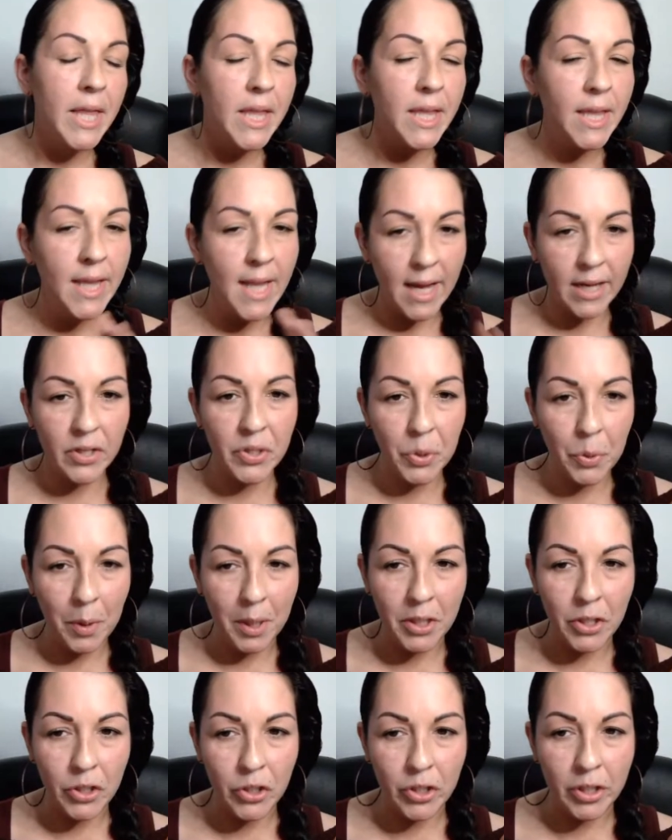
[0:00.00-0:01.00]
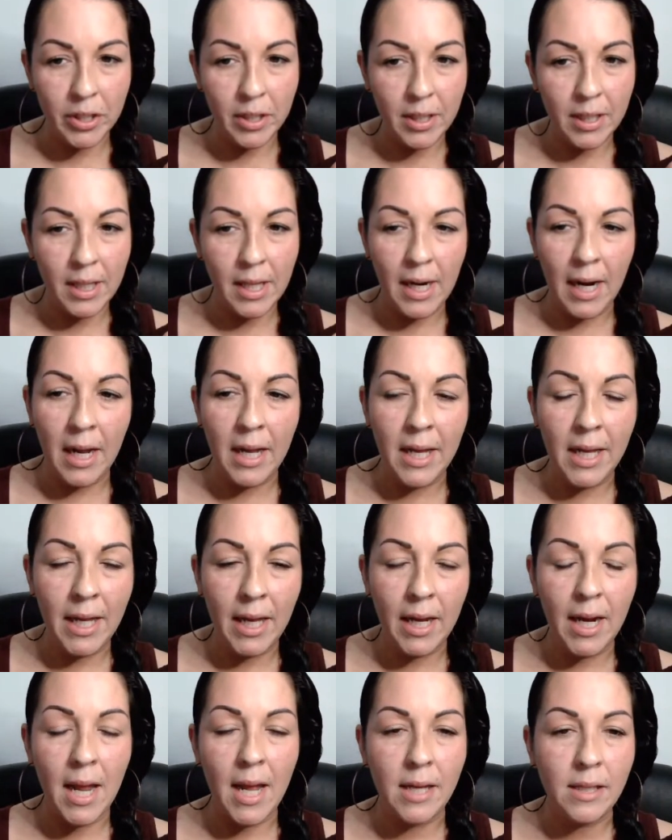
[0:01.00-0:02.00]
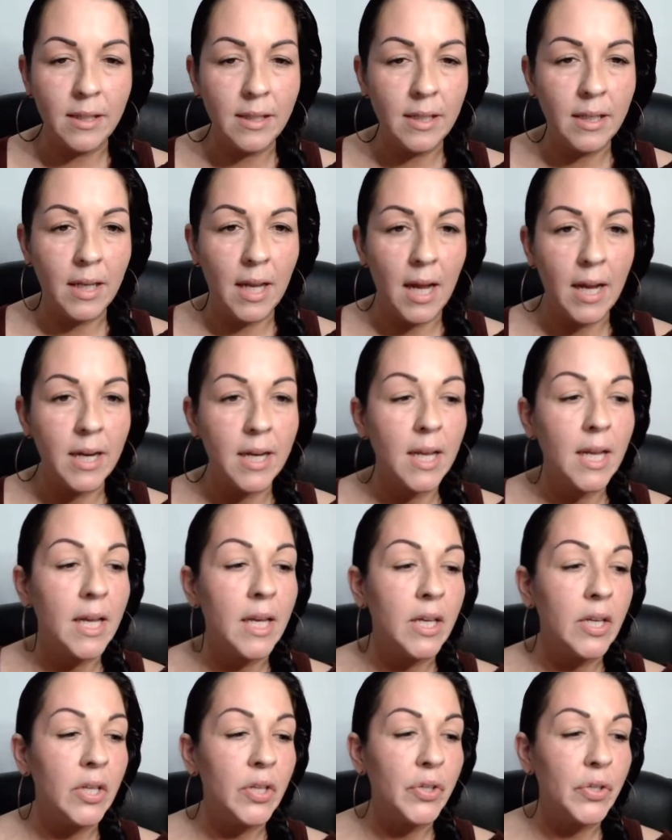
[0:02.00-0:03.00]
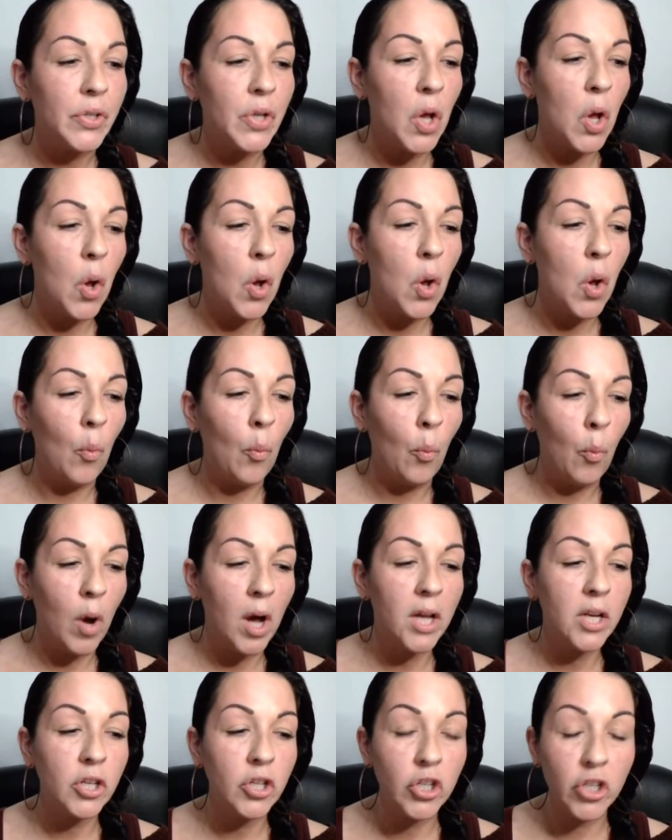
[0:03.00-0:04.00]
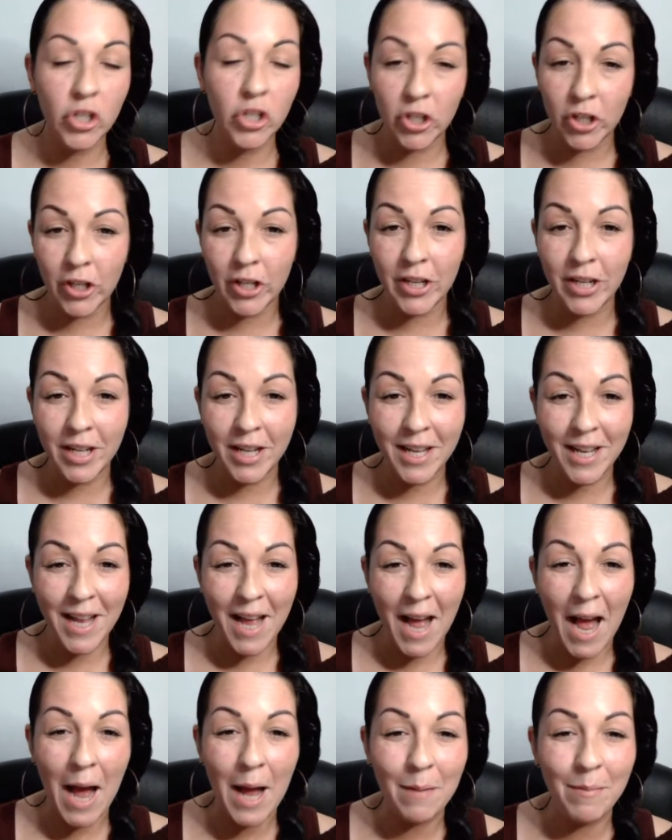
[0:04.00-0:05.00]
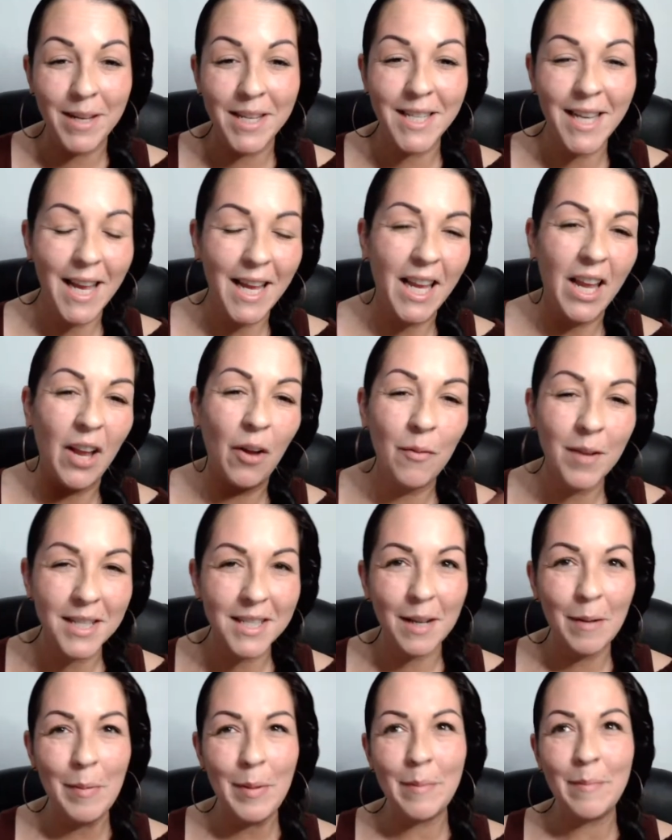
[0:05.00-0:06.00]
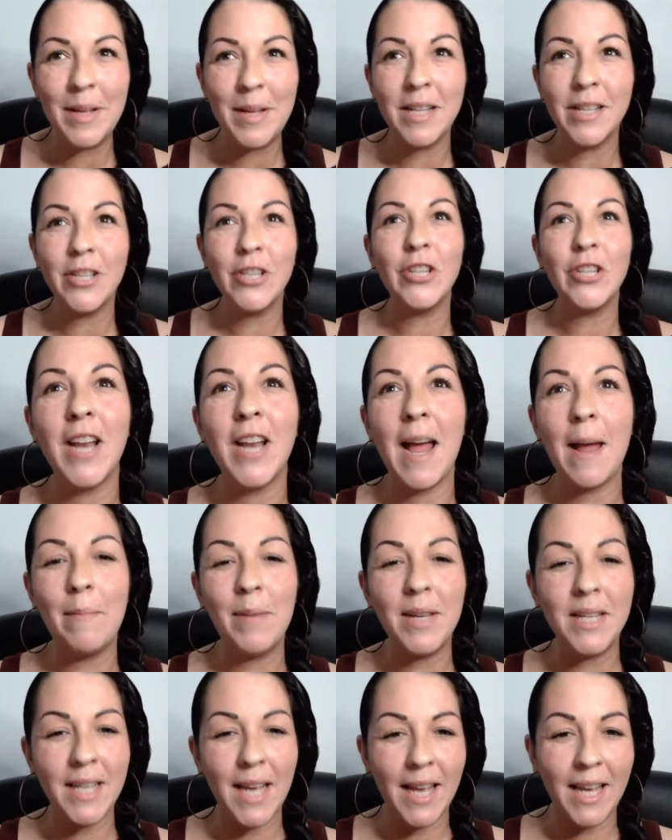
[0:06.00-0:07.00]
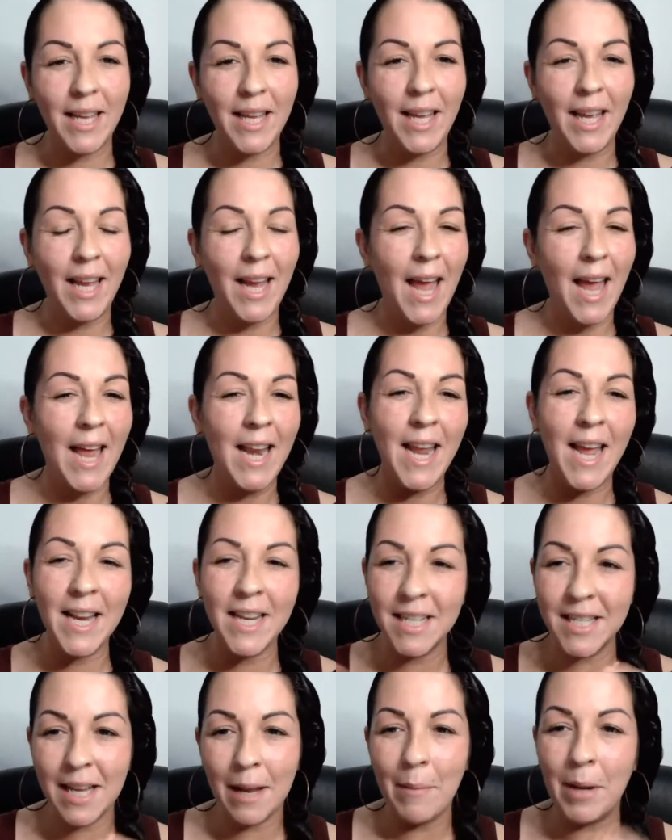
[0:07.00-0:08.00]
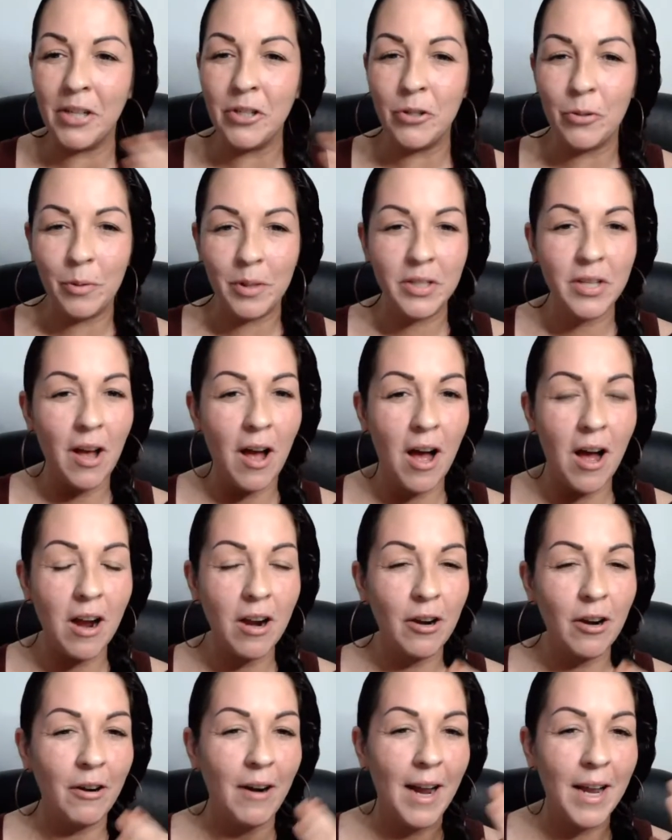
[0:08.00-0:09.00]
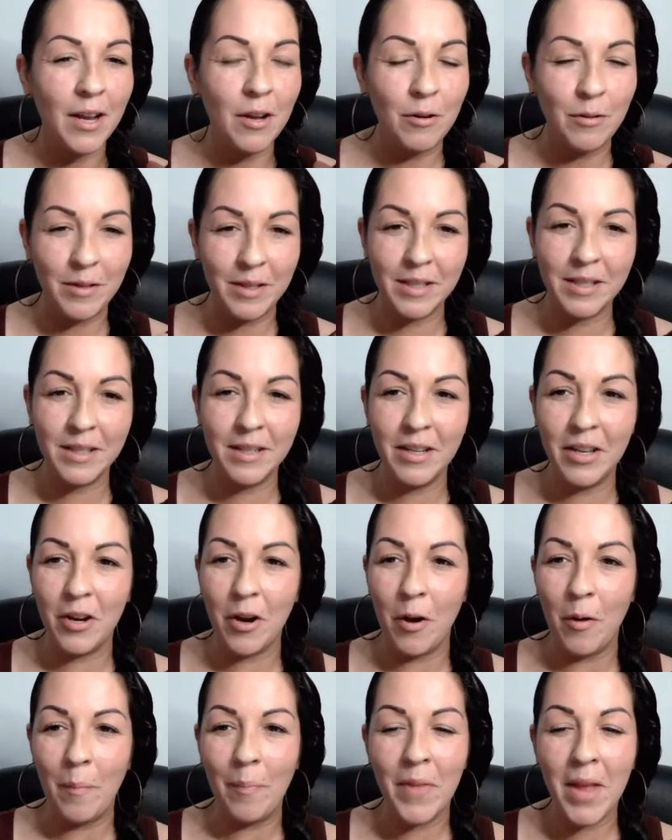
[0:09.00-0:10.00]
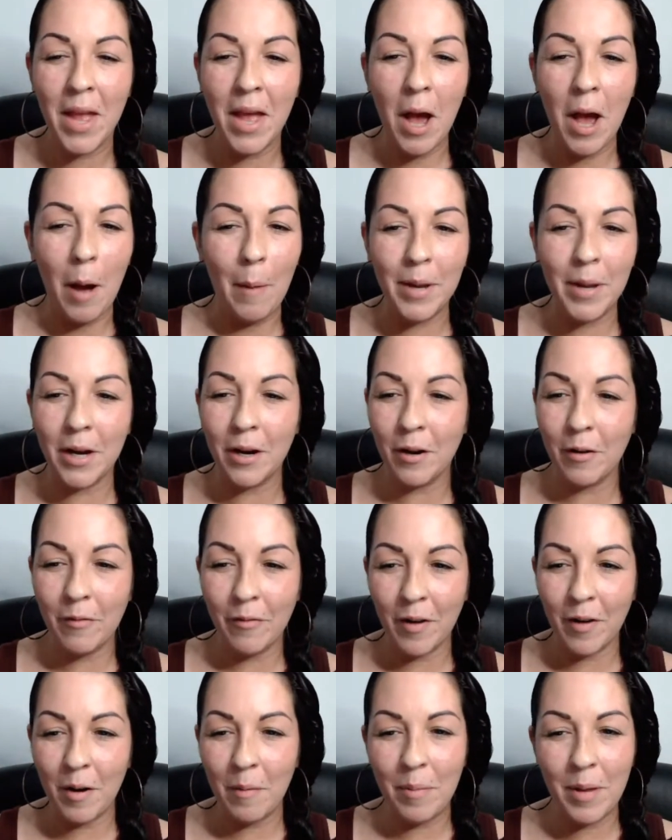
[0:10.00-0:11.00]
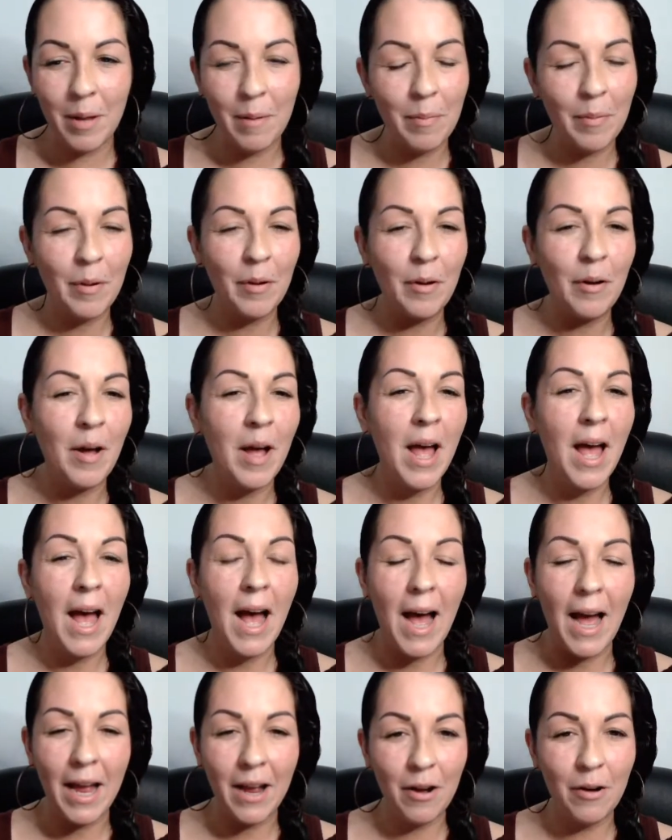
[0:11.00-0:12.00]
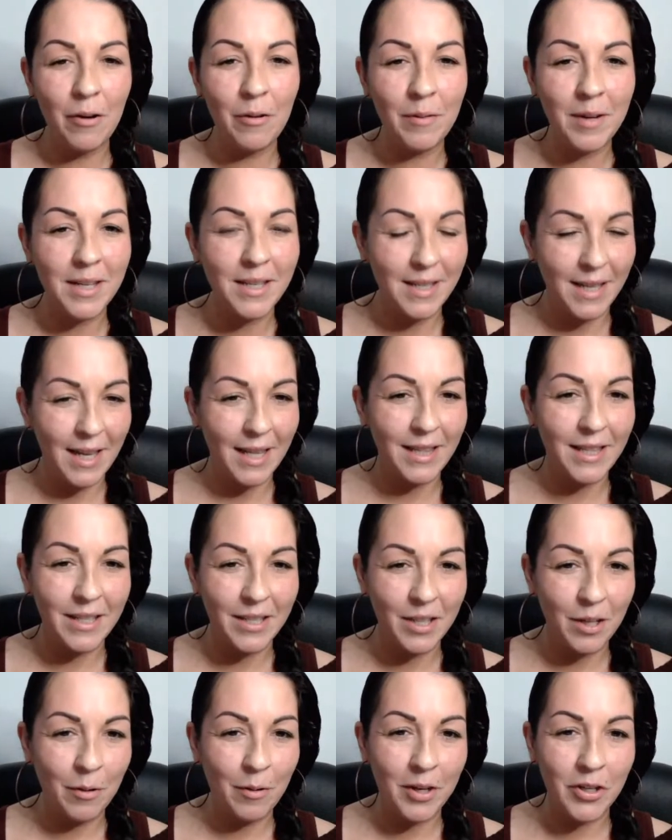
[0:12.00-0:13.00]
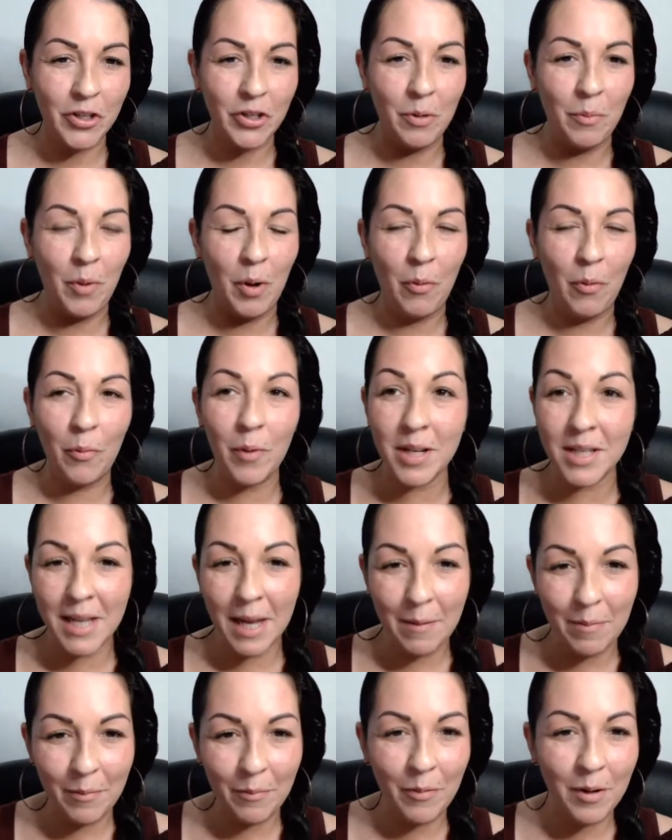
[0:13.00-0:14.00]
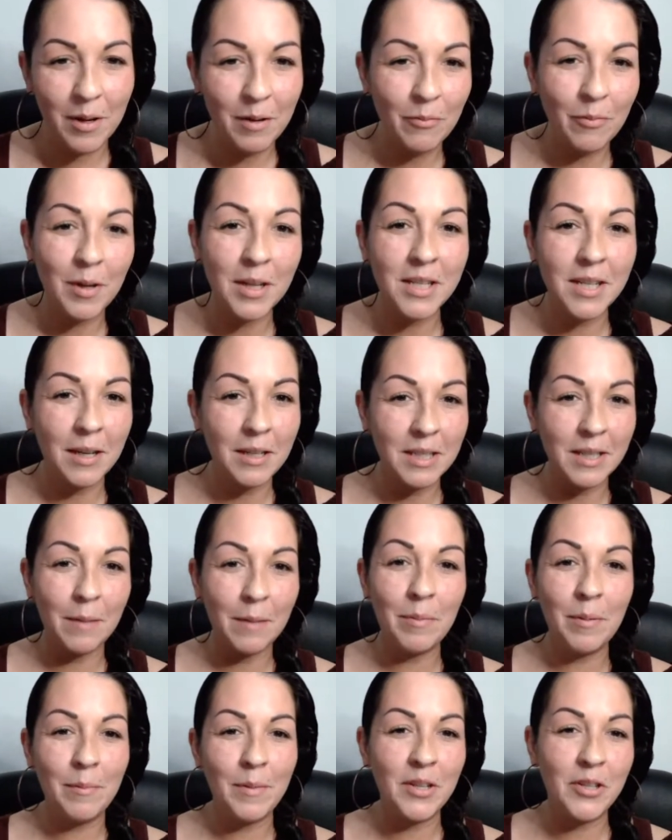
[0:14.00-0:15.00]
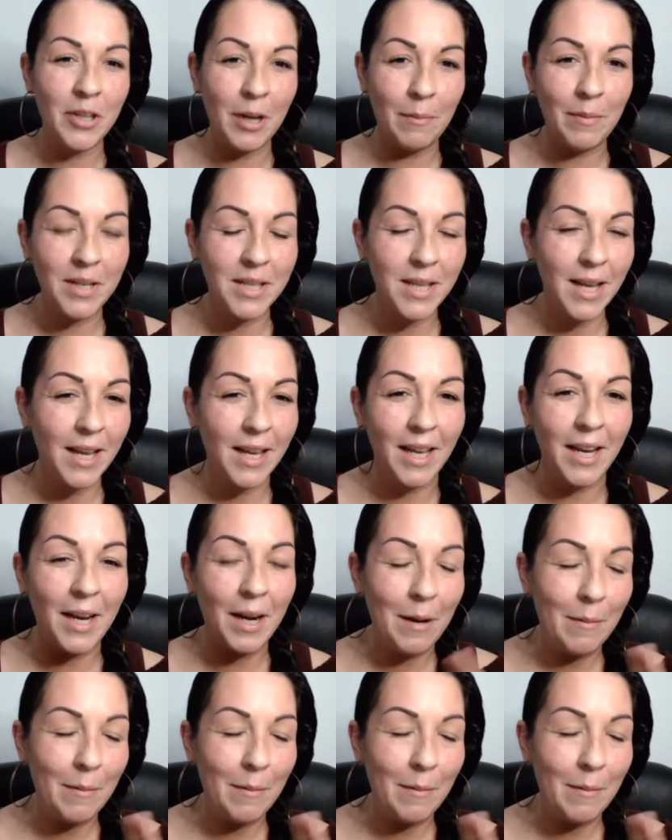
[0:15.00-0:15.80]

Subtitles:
Next question that I get asked a lot is, what should I be taking? What supplements I be taking? And anytime I do a talk or I go, appear in front of people, I always get this question about what supplement should I be taking?